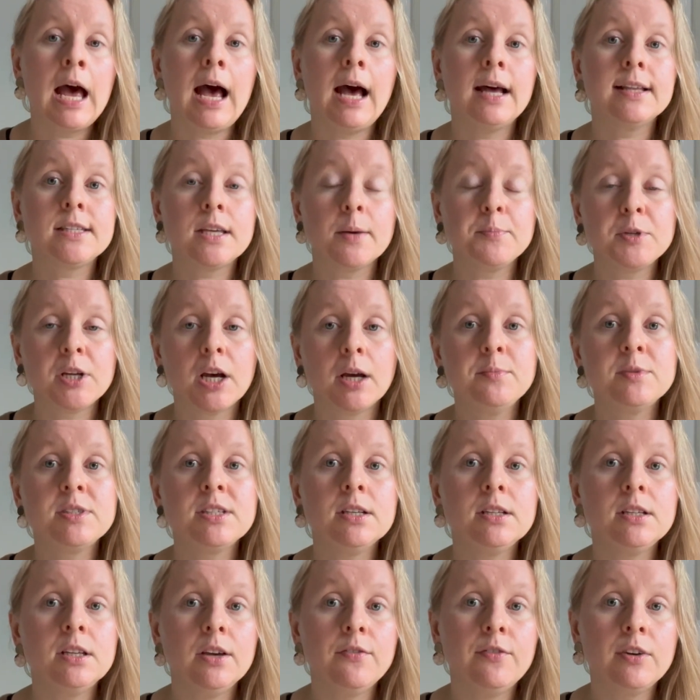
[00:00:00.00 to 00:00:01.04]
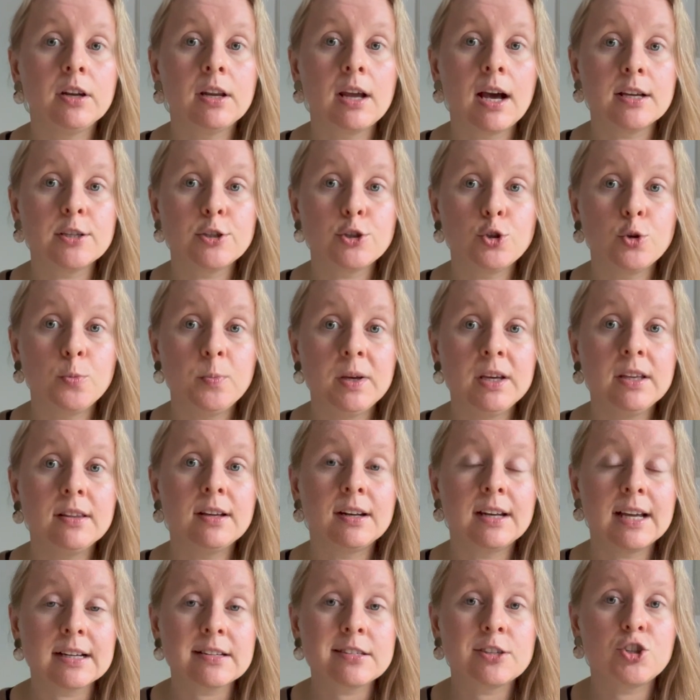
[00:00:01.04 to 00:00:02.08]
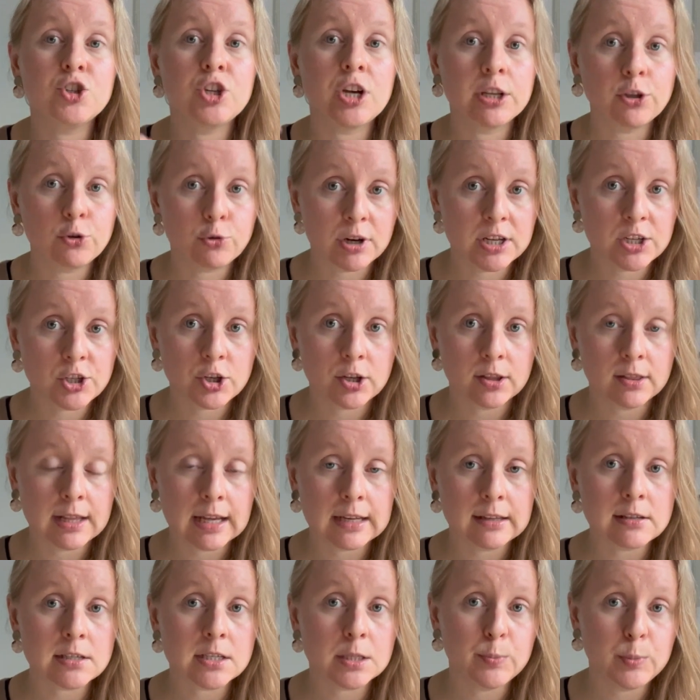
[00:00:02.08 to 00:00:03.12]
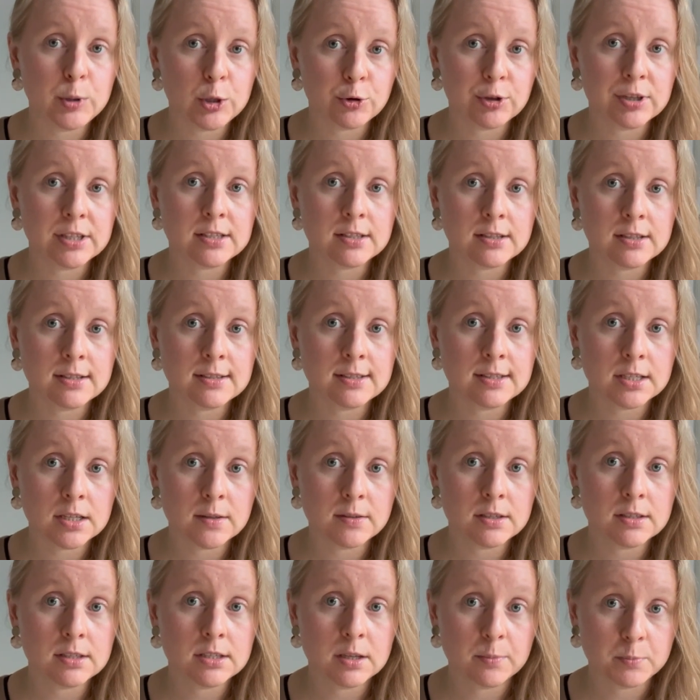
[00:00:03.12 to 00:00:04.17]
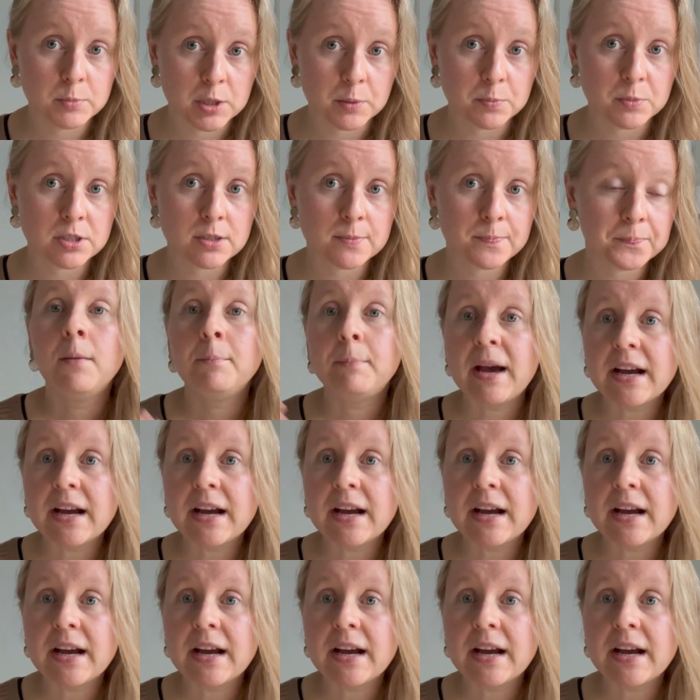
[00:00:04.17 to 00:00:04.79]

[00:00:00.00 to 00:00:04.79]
And sometimes it even has to be the next generation that experience these symptoms.